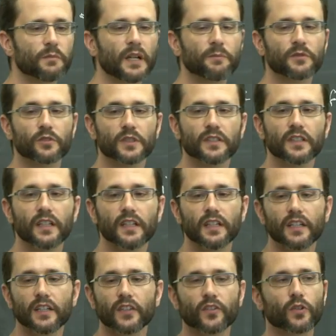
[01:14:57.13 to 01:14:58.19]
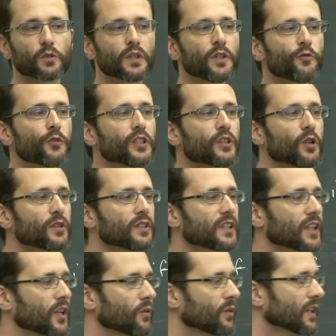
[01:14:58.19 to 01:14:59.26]
map to it. So if we don't
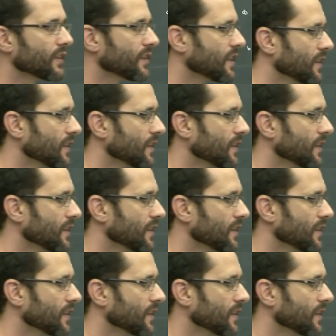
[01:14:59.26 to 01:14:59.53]
care, and,